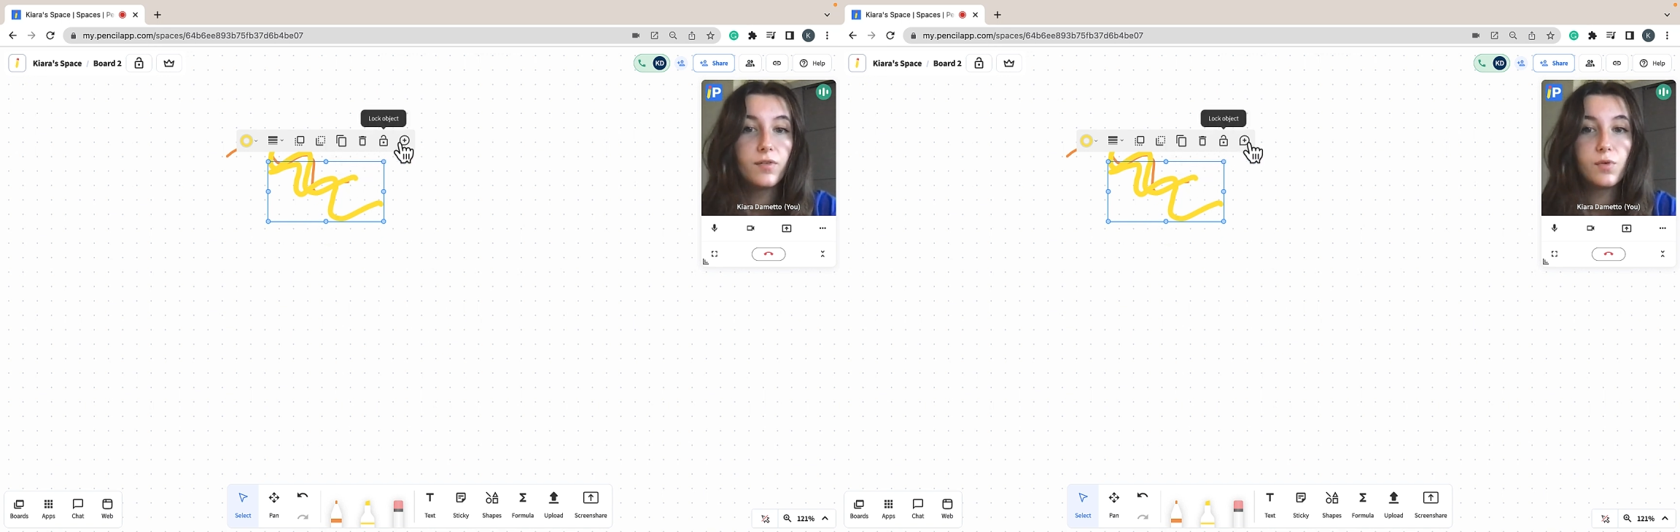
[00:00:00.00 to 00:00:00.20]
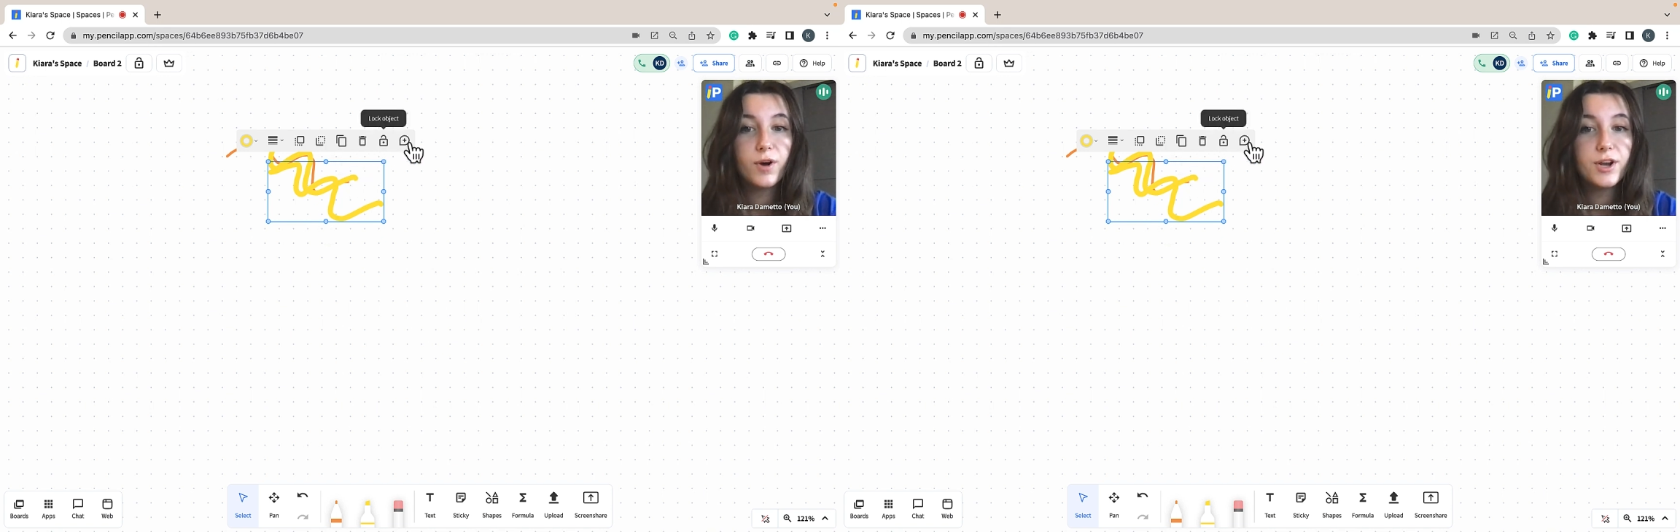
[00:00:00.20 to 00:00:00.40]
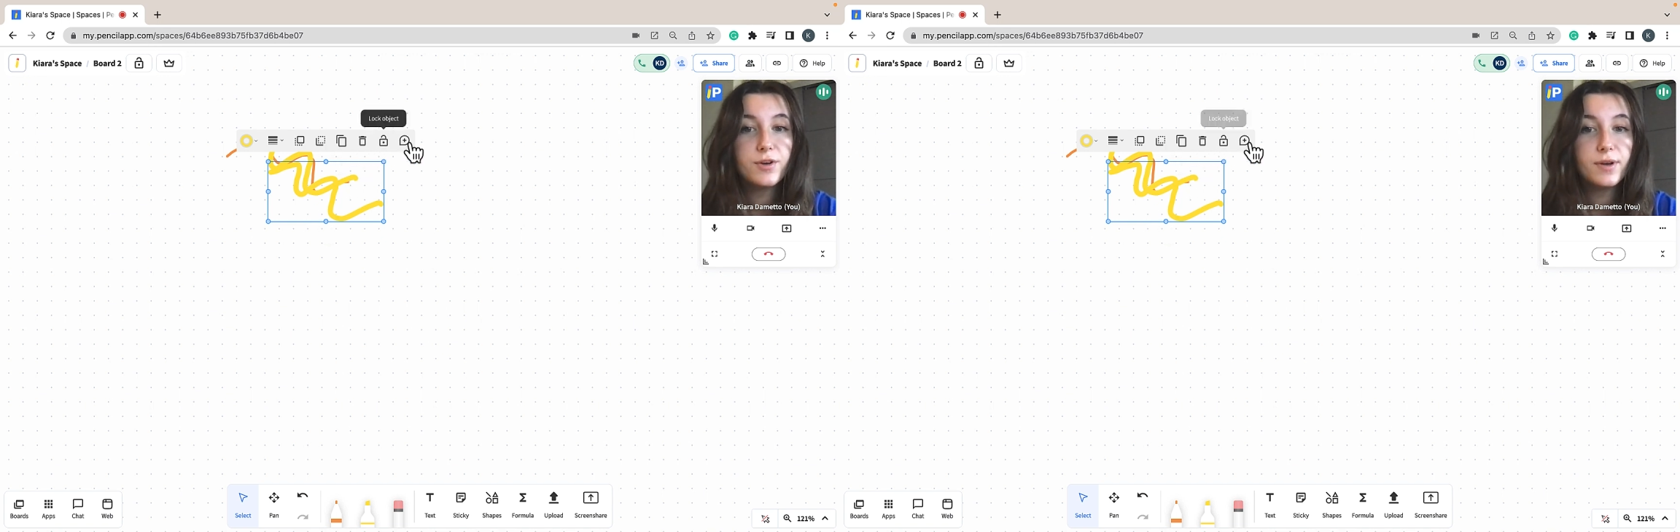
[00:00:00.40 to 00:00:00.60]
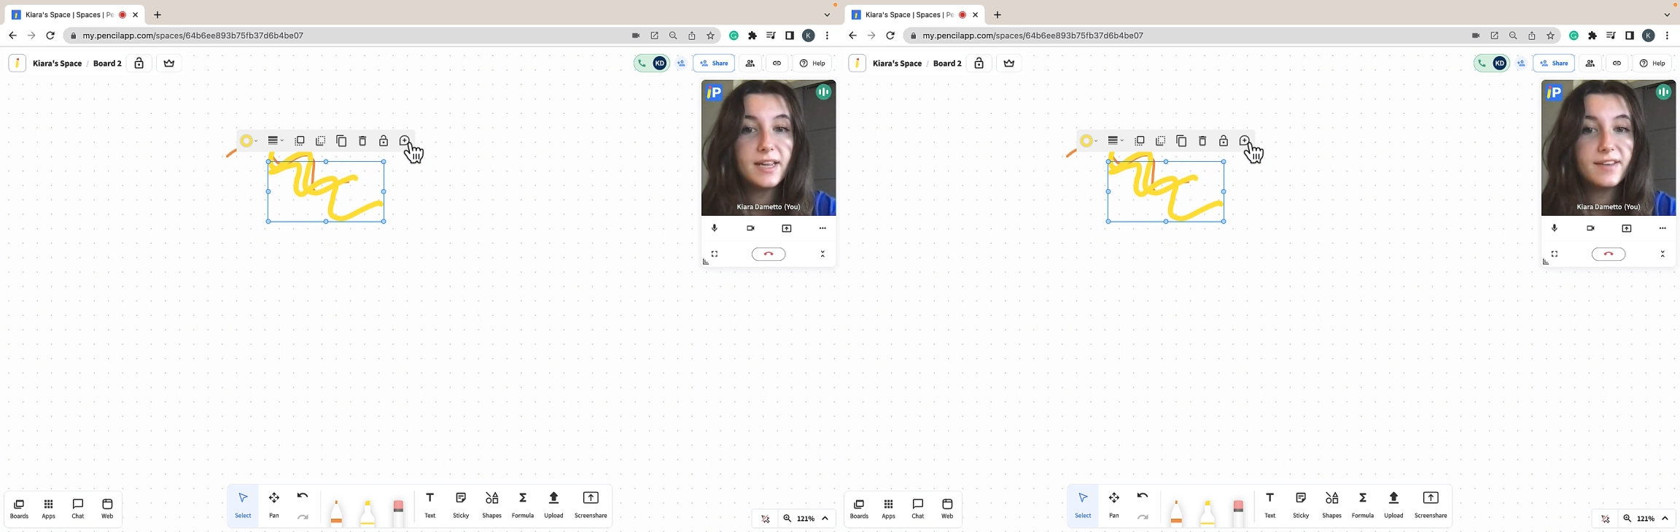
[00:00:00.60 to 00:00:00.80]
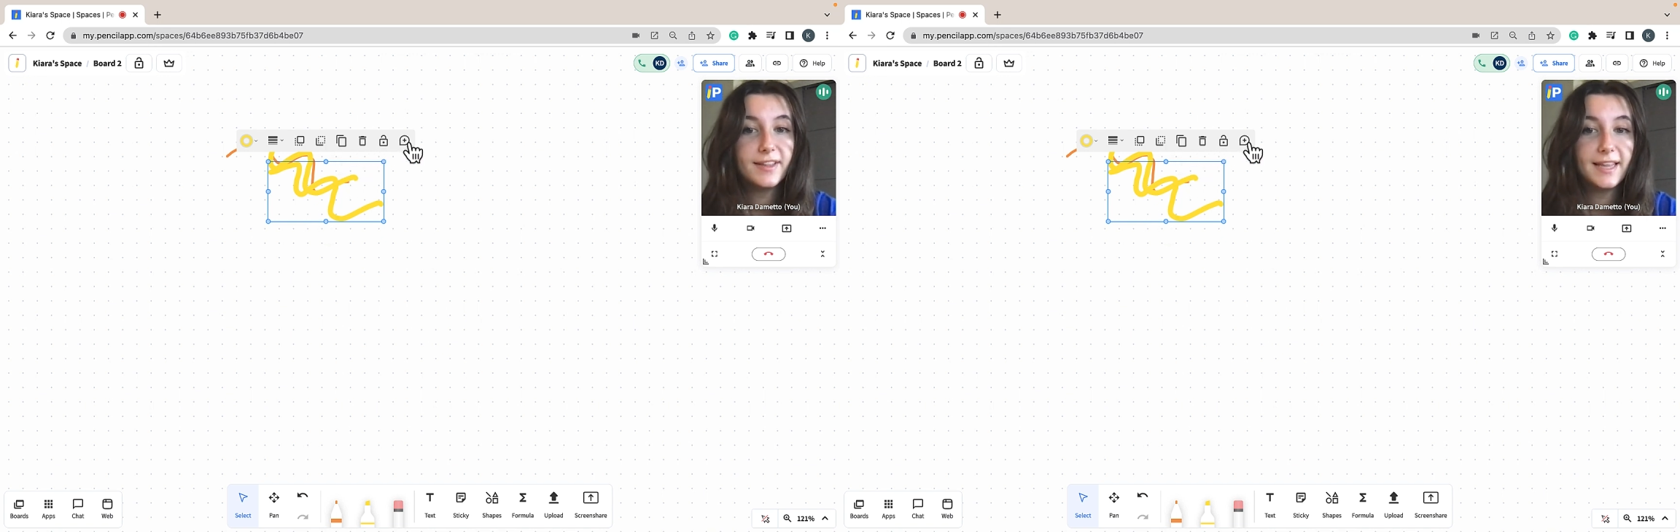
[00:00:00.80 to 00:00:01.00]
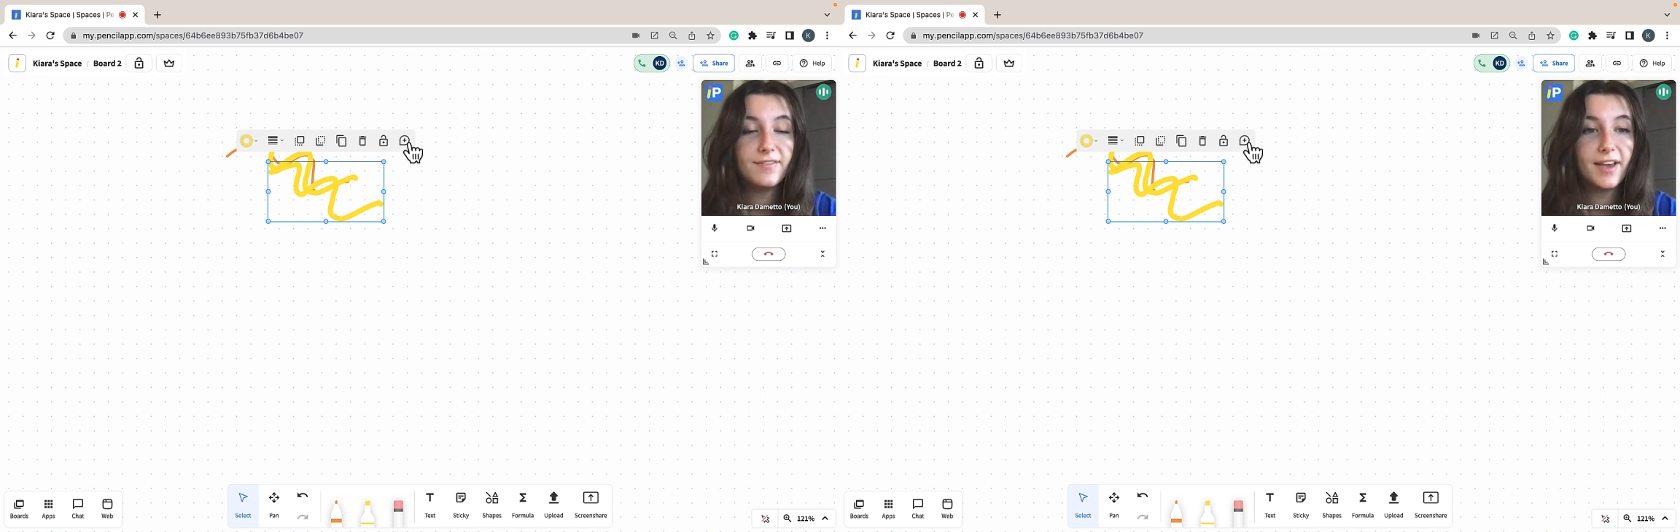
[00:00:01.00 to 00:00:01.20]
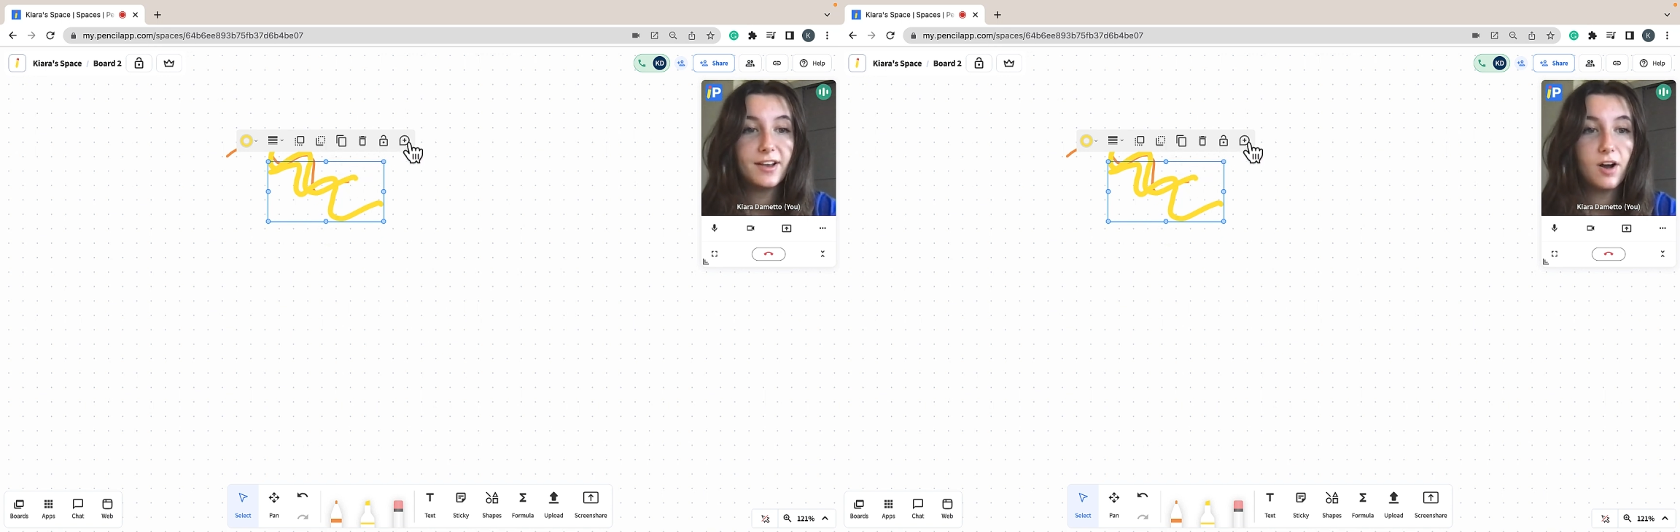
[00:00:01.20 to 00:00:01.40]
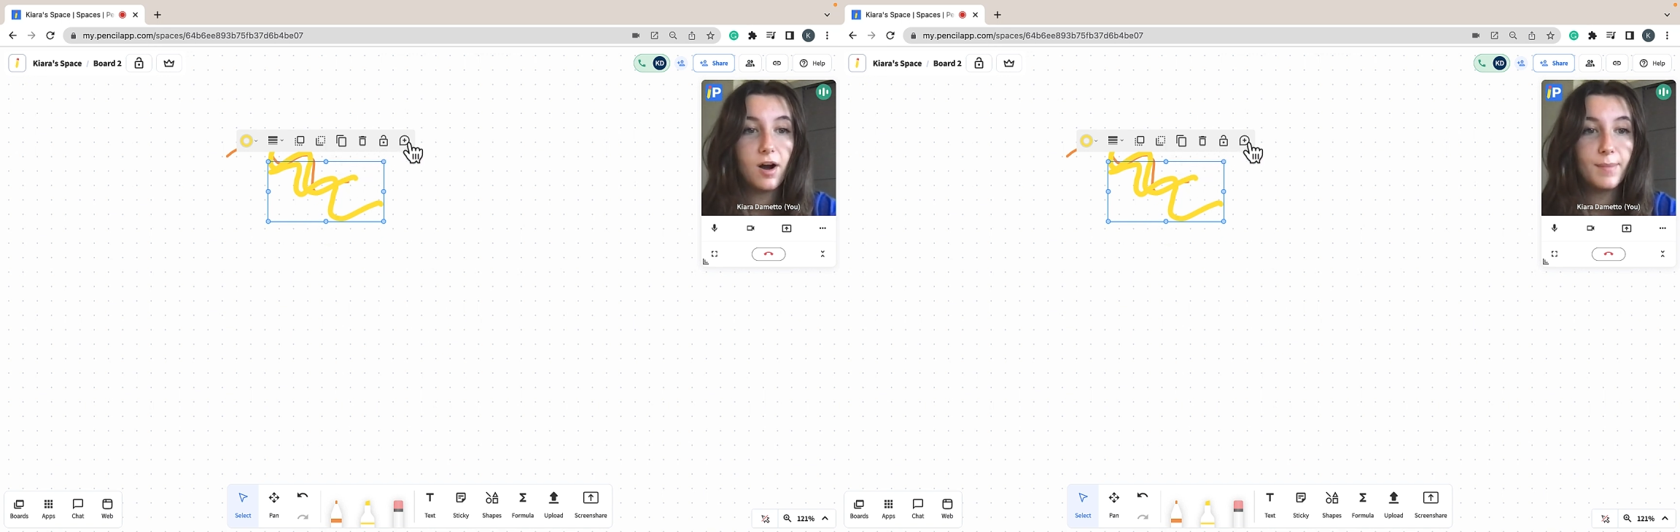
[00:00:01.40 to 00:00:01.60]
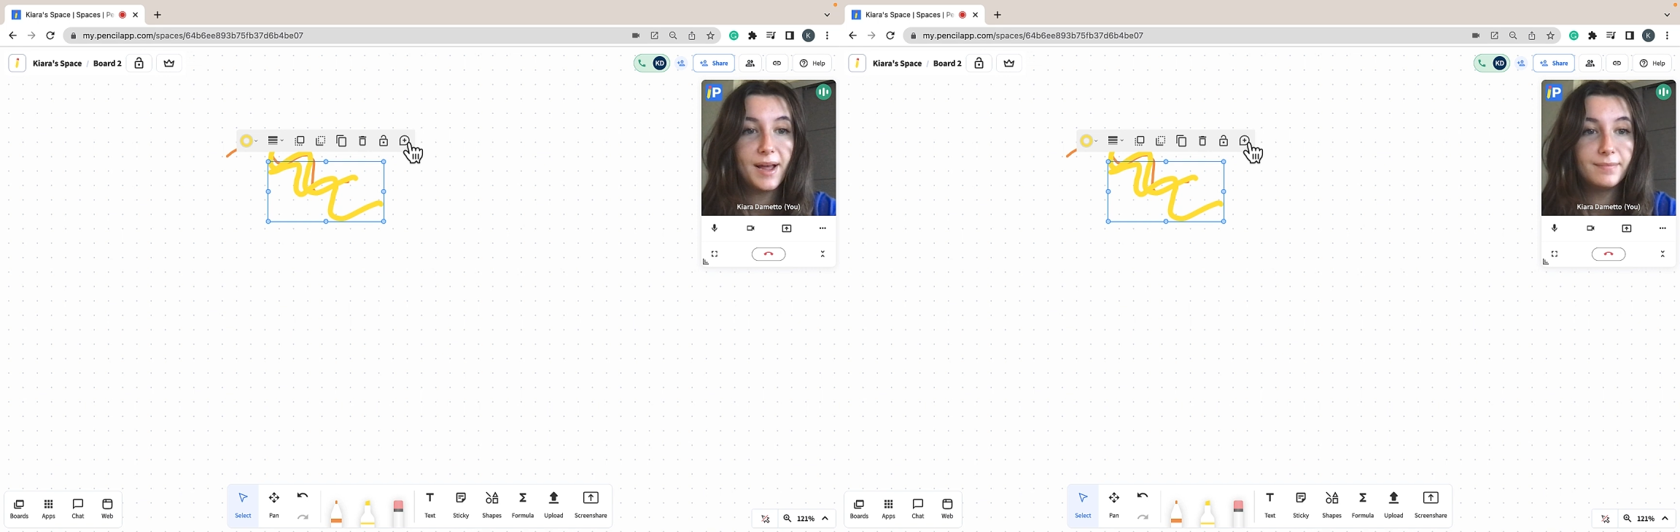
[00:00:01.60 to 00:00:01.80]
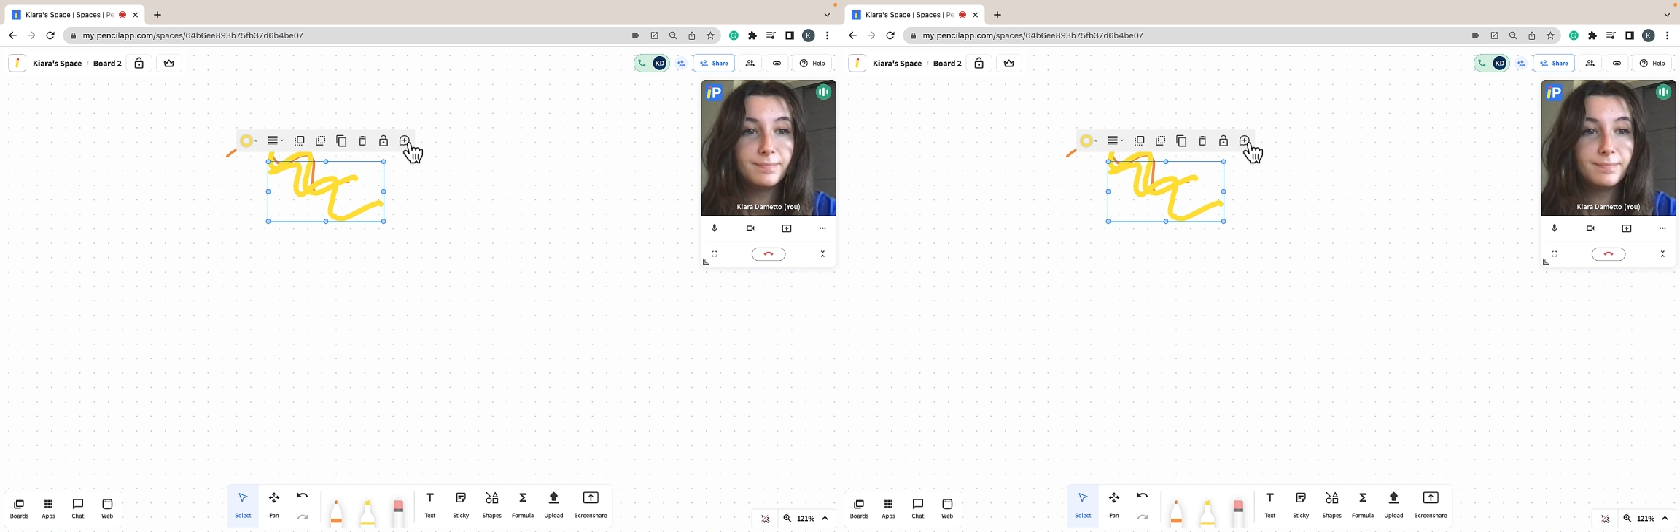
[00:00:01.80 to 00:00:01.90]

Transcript: or you can even leave a comment.